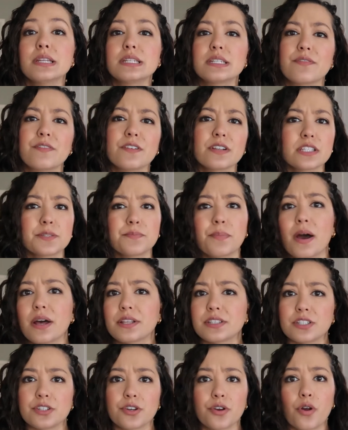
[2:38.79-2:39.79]
different
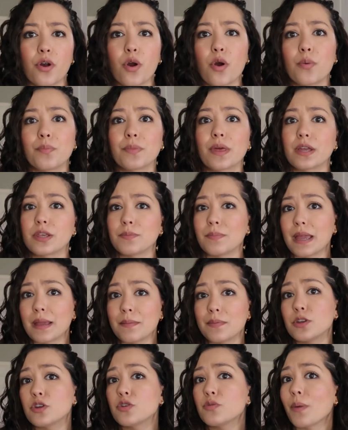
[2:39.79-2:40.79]
spots in your home that
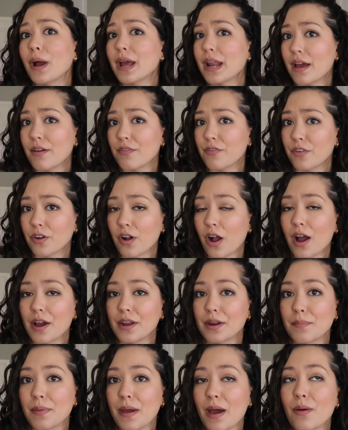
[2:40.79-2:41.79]
maybe you might have
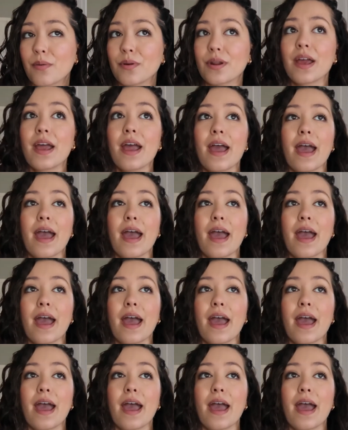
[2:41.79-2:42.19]
forgotten about